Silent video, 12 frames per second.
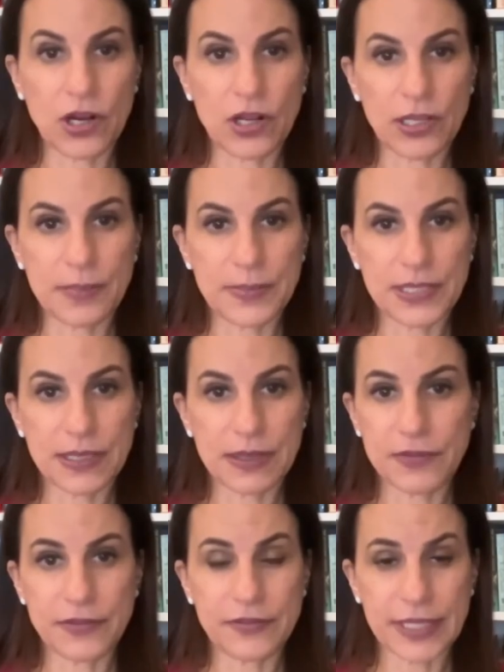call
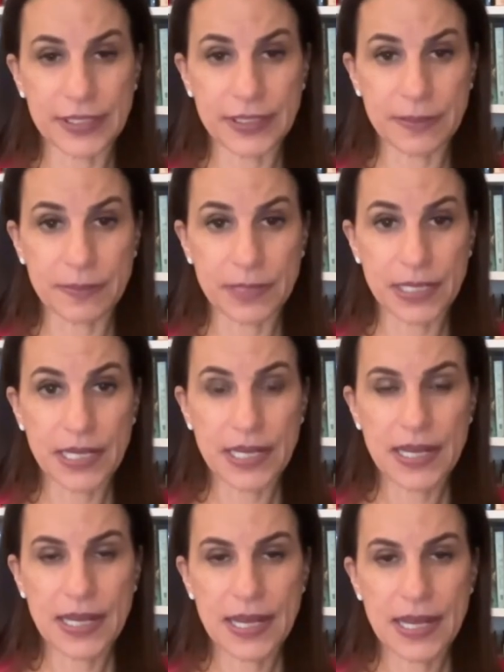himself a victim
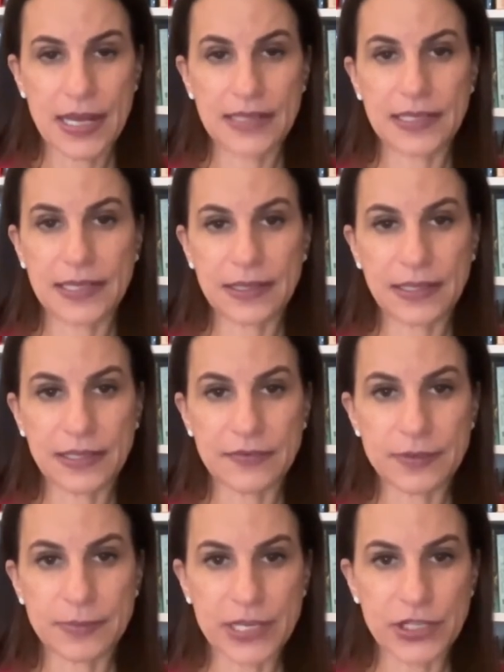and get the
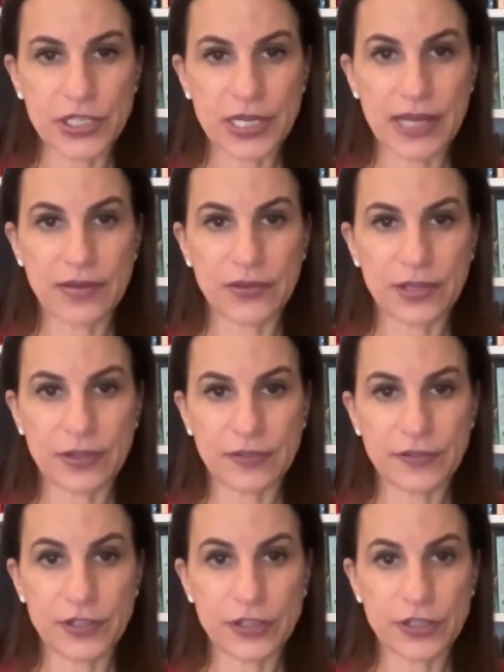information out there
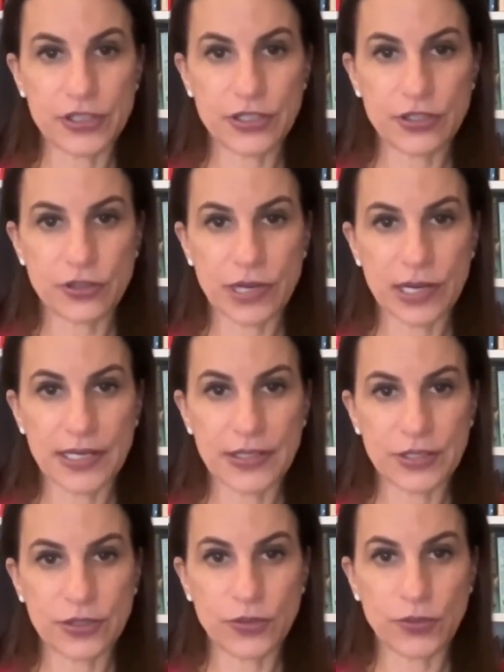first to try
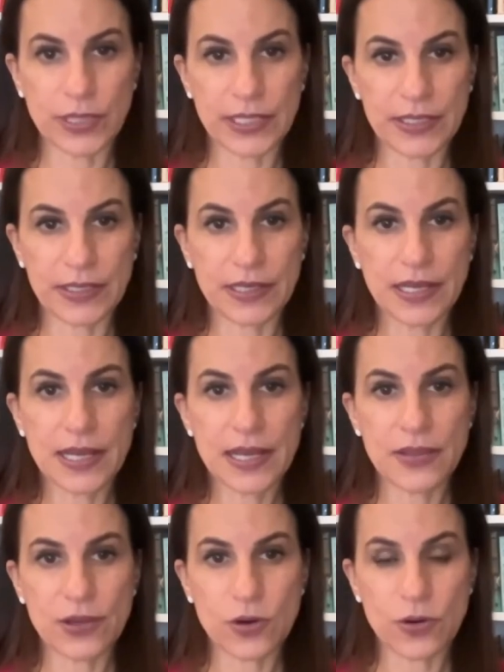to win
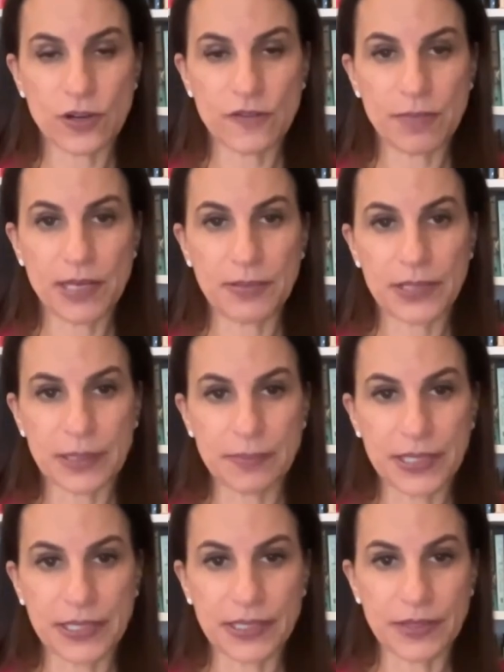in the court of public
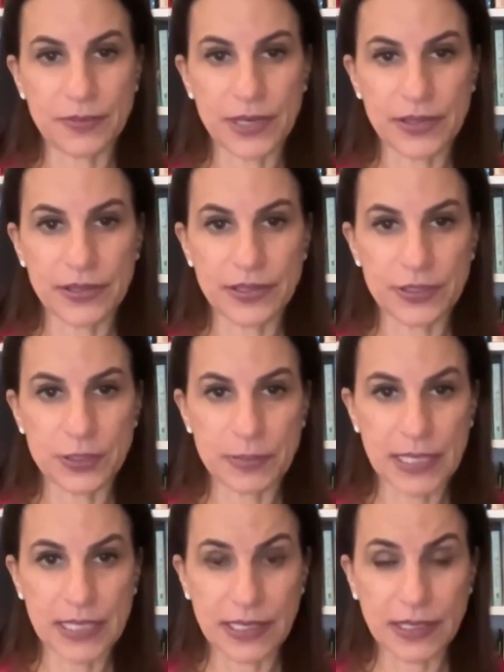opinion, rather than
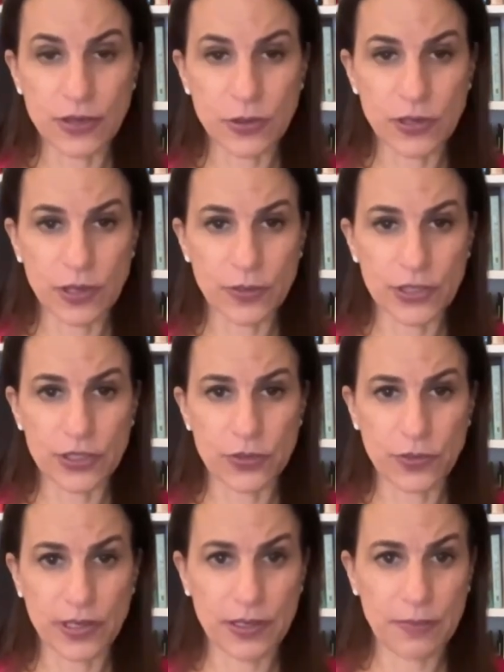speaking in court, which is
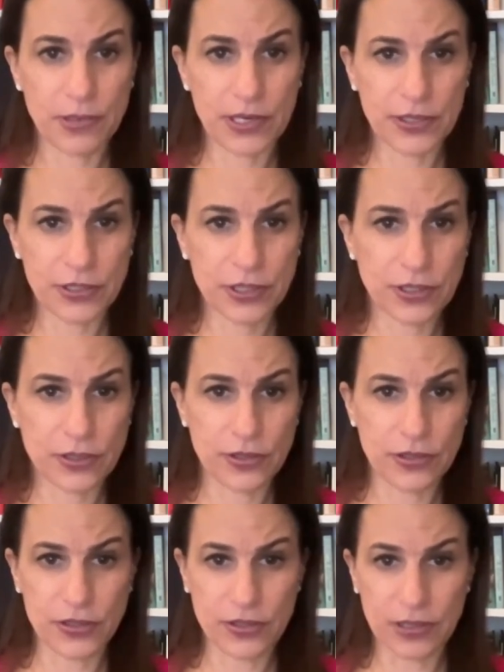where
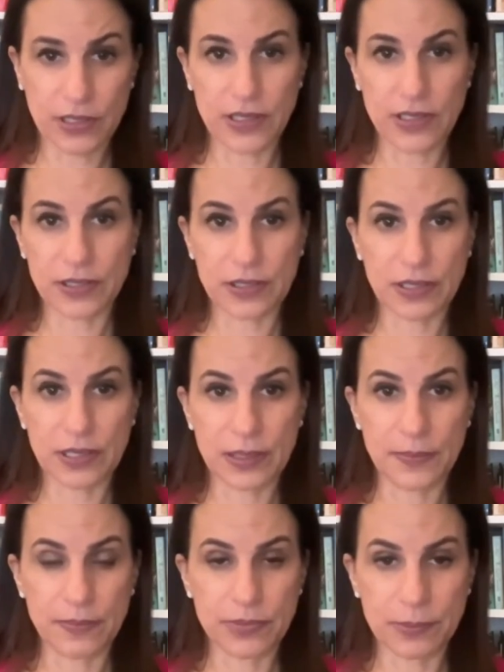prosecutors are
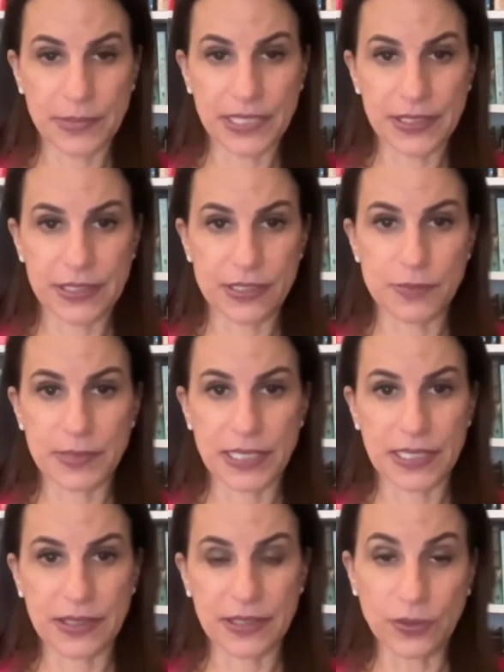permitted to
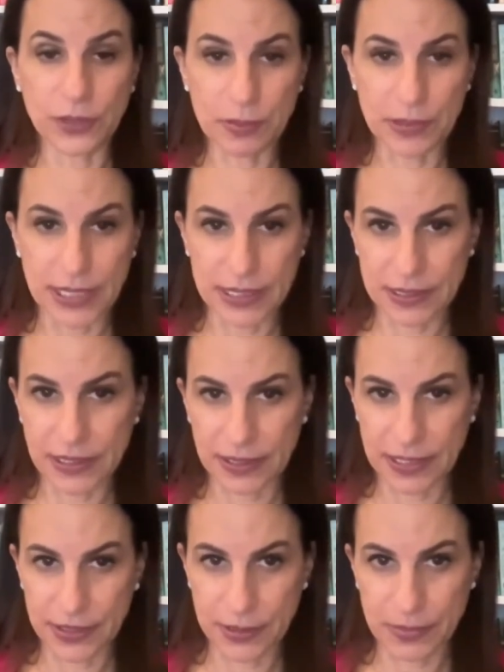speak, and the only place that
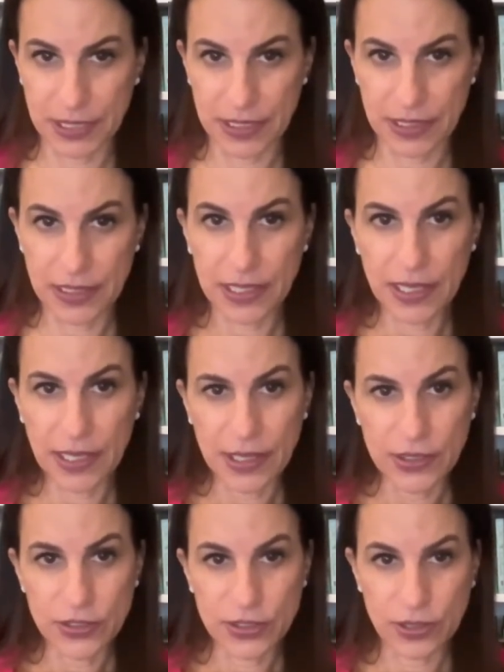they speak.
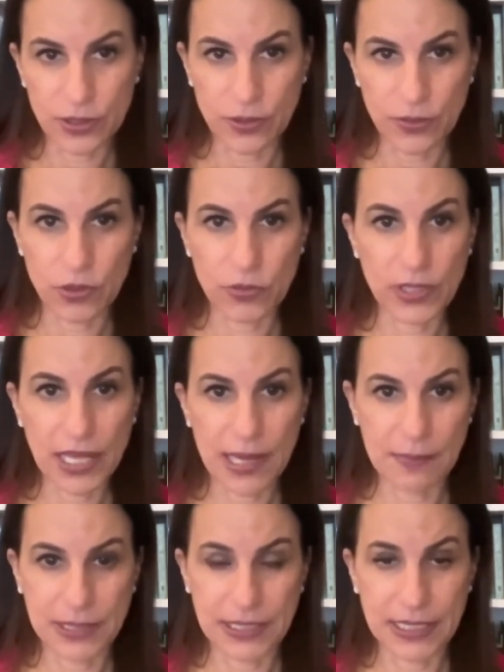So what will
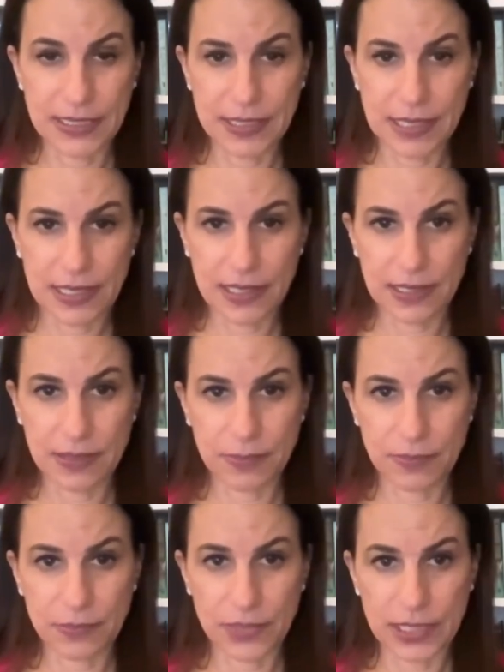happen, let's say
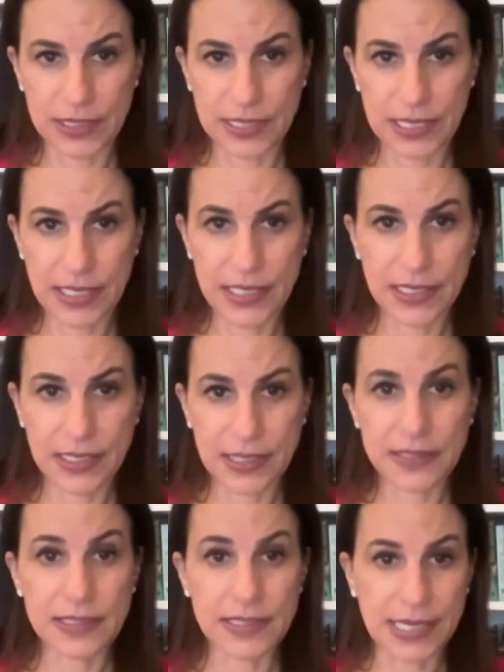he
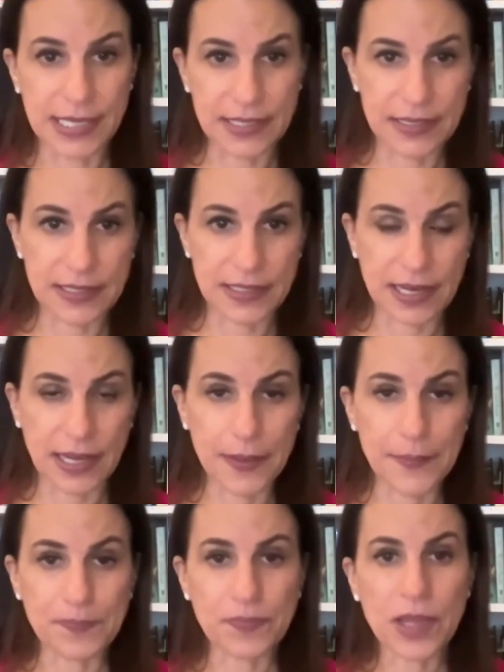is indicted today,
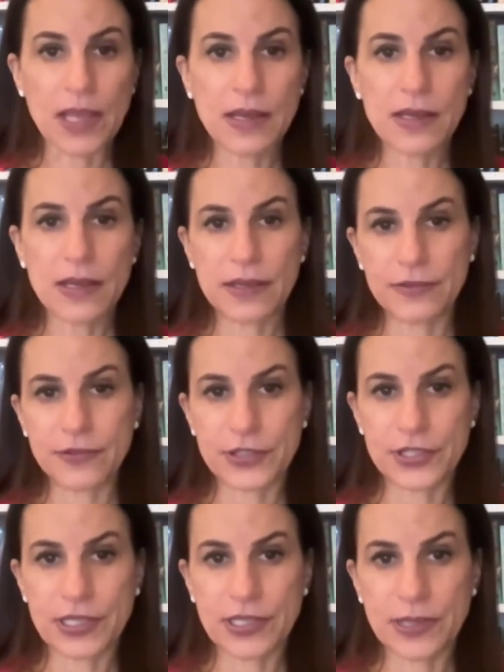the
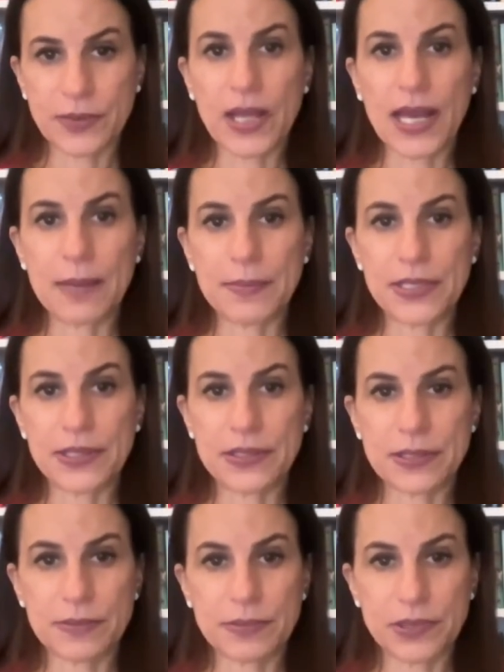first thing that will happen is
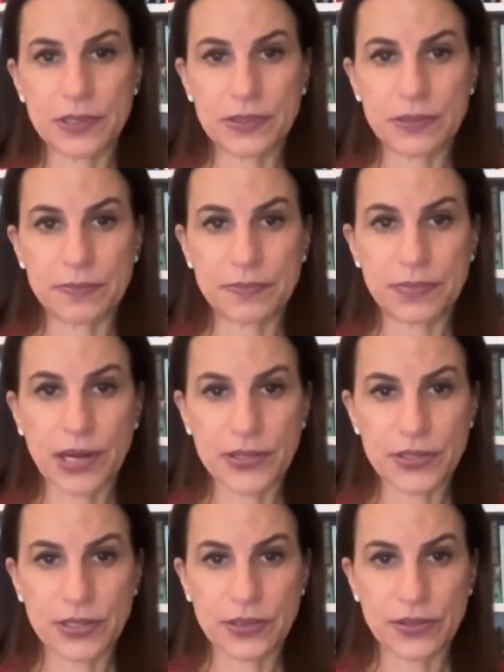the
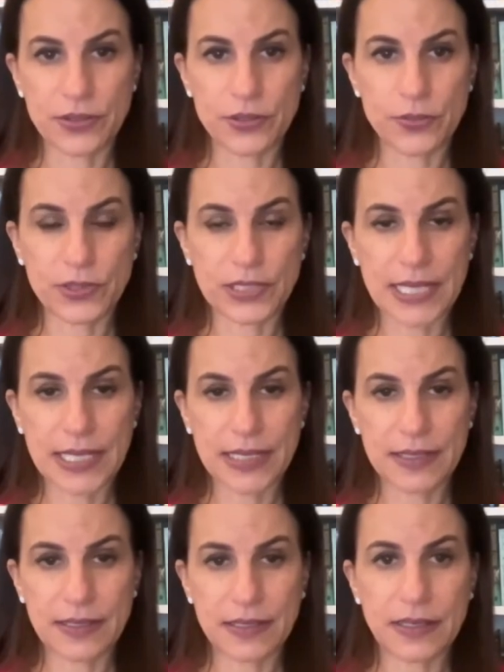prosecutors will take
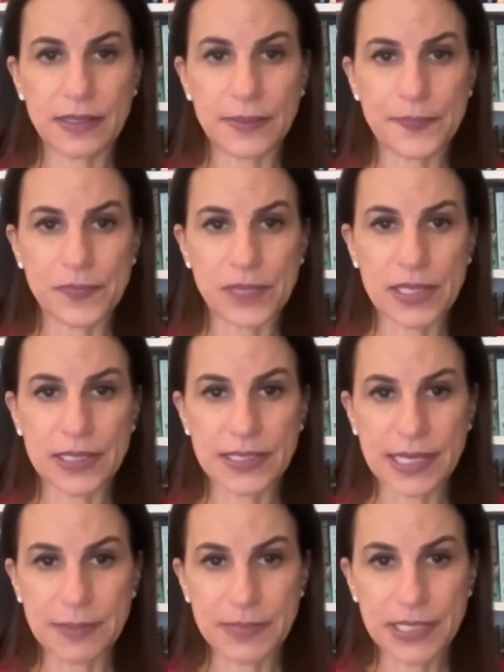an
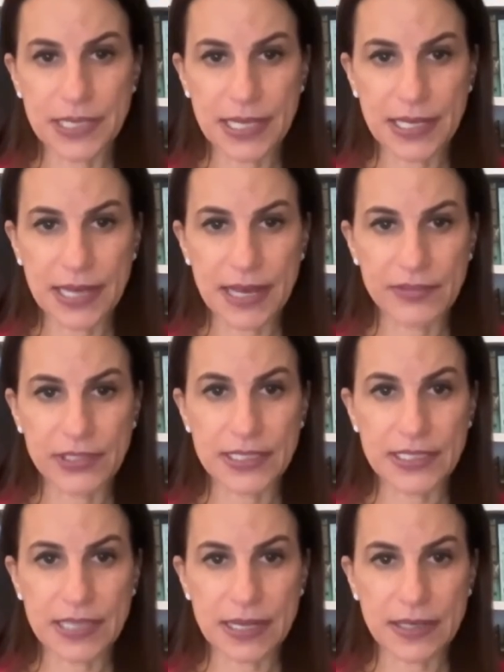indictment and have it
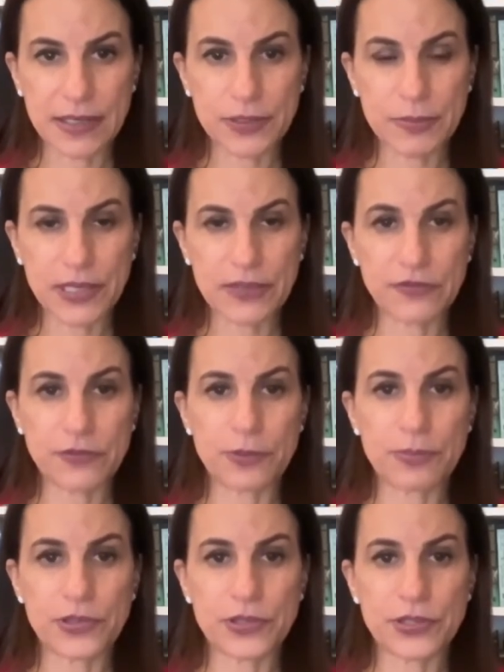signed by the
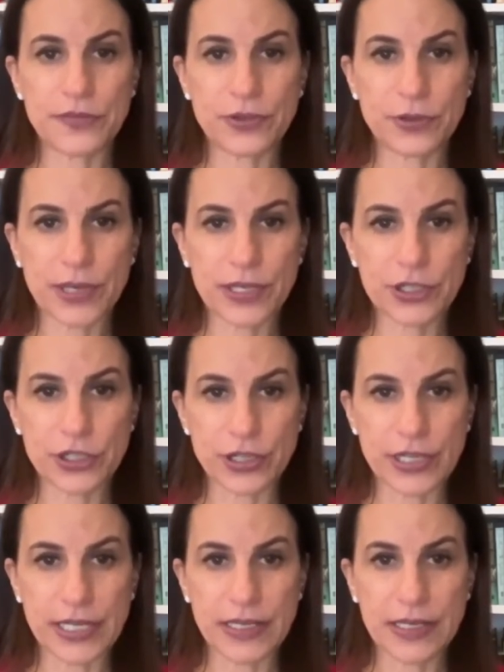foreperson of the grand
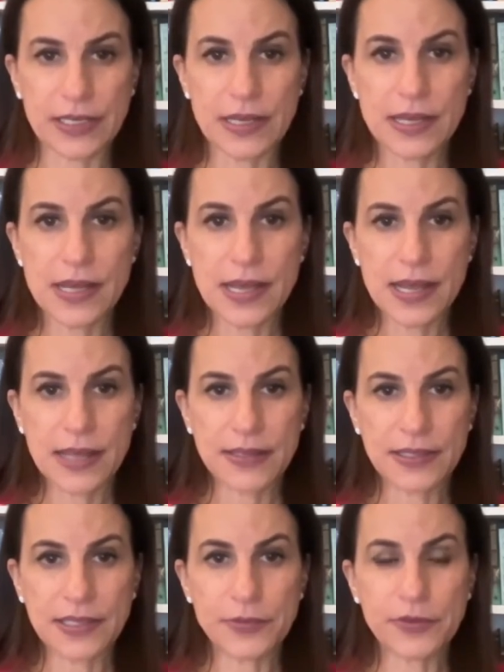jury, and
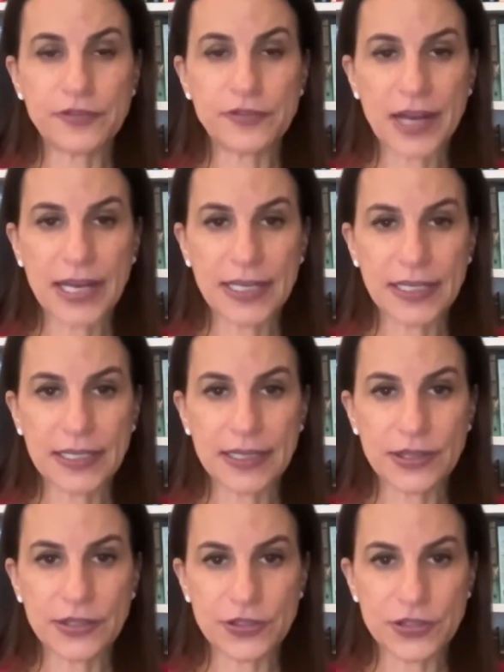then they will file it
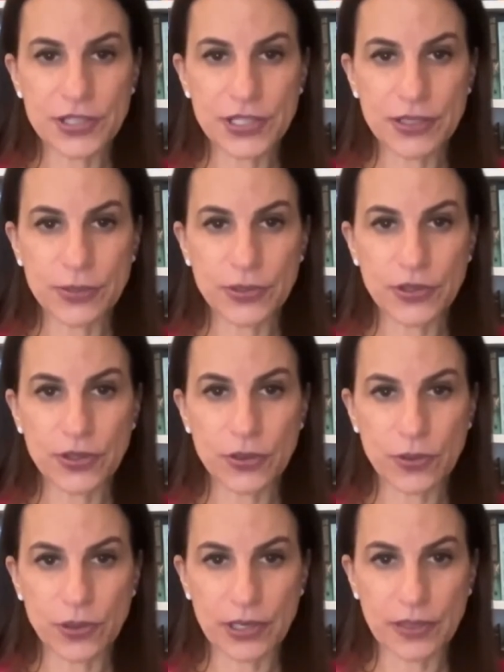under seal with the
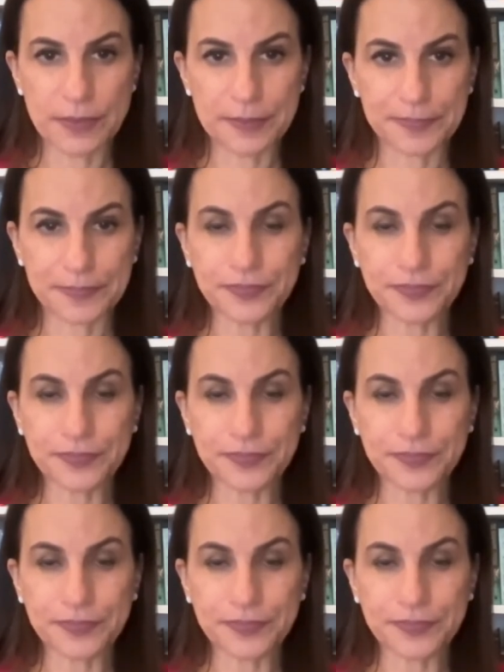court,